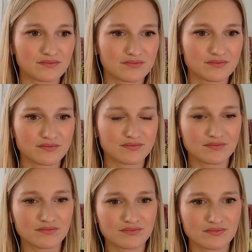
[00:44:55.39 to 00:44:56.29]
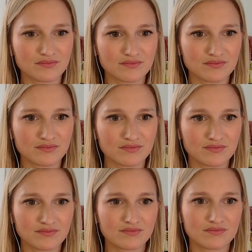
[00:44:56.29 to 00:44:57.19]

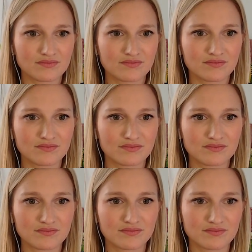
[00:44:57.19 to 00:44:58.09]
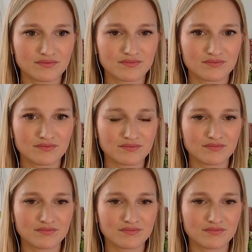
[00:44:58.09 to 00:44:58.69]
(not speaking)